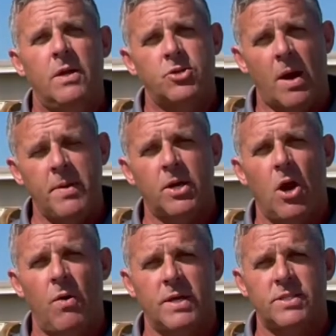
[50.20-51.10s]
So I'm going to
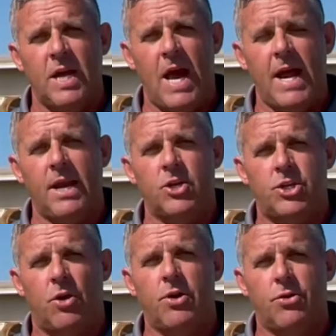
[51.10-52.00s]
go inside and
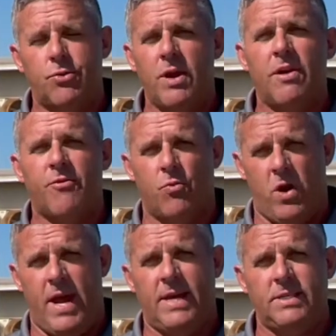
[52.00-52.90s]
show you 3 different
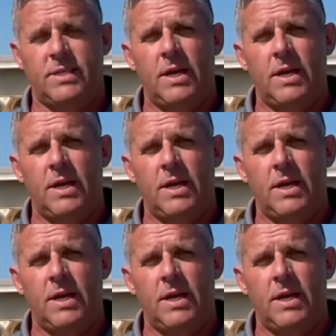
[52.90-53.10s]
ways.